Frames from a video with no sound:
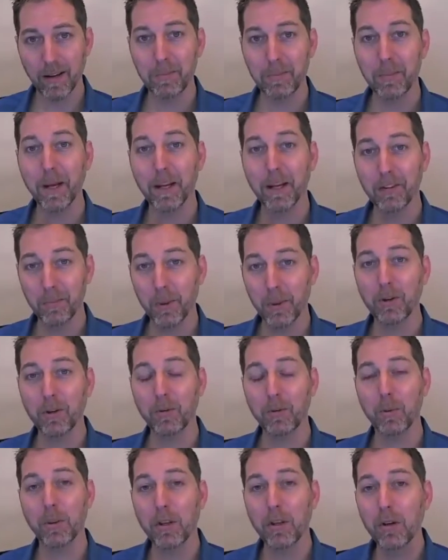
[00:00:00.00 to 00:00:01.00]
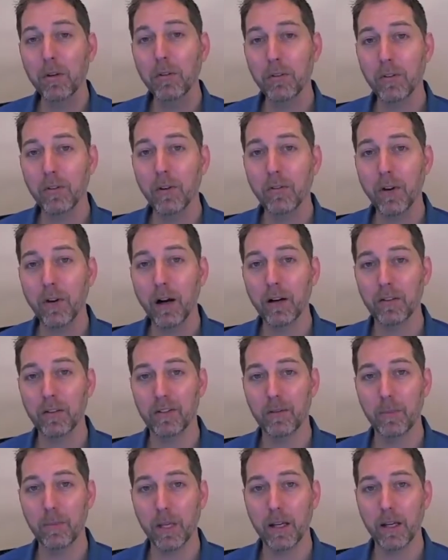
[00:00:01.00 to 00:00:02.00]
And my experience with you so far,
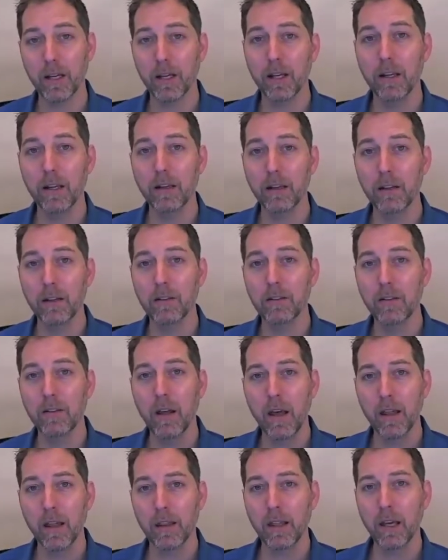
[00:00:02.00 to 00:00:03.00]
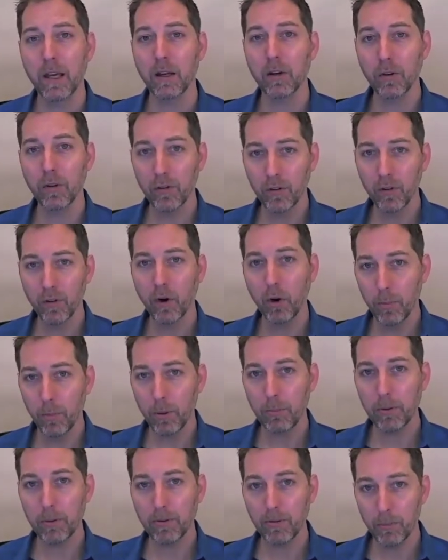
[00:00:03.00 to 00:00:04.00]
Sabine, is that your soul
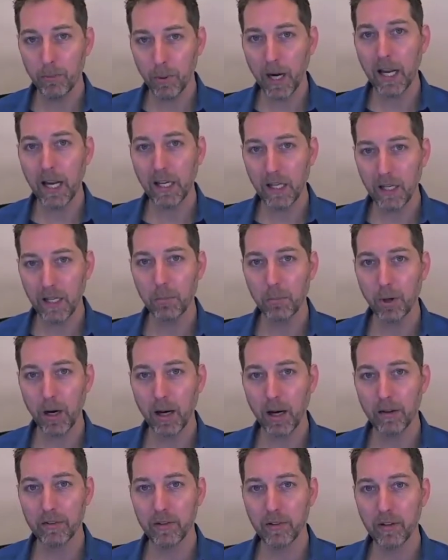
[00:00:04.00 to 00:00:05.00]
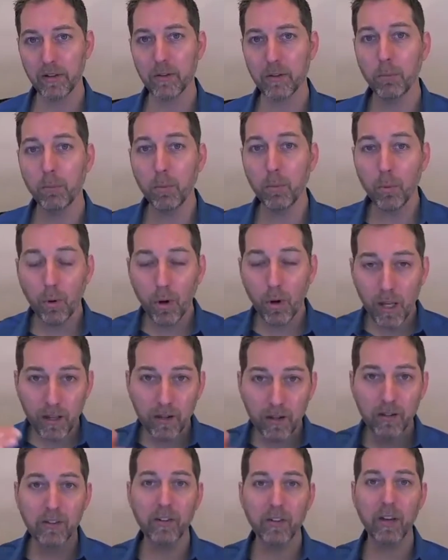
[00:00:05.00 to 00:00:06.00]
purpose branding process
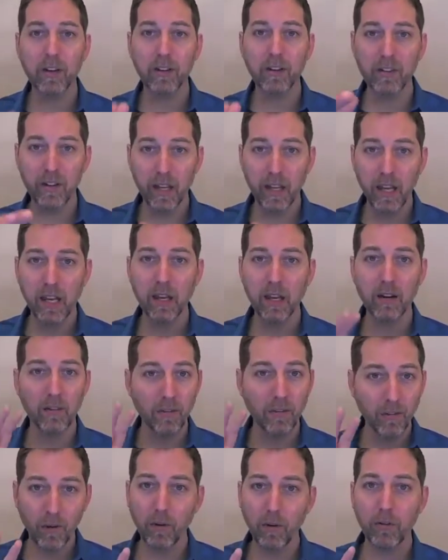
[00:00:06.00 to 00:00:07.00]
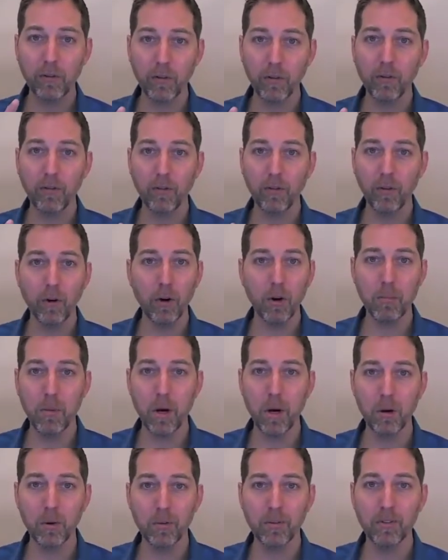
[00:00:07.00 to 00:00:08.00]
brings us in, first and
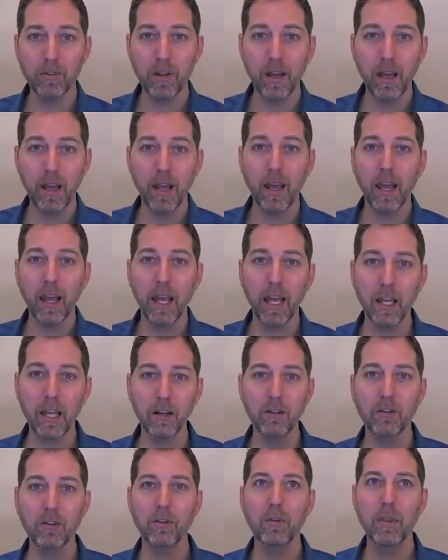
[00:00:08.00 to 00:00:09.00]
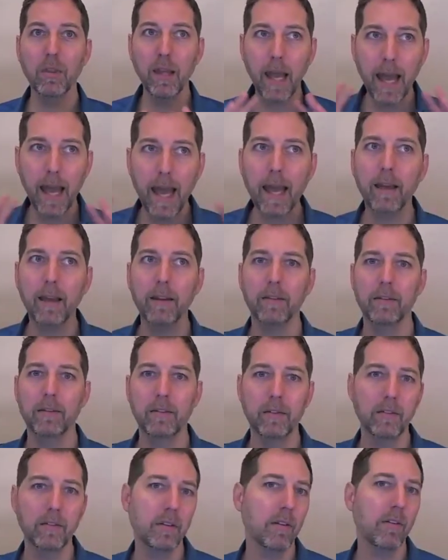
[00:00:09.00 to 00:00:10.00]
foremost, into the
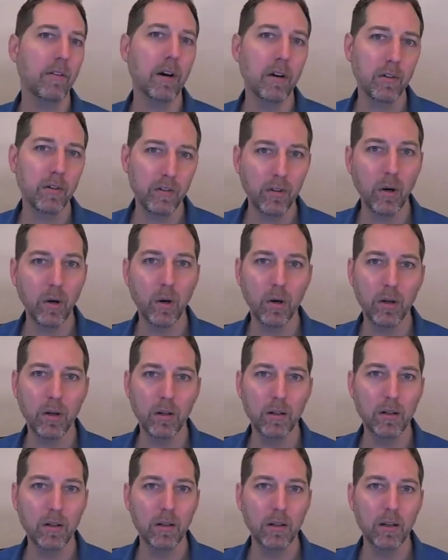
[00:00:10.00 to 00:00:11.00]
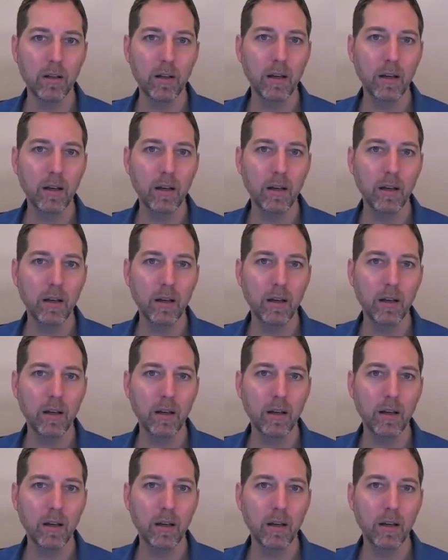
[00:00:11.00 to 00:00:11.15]
essence of our soul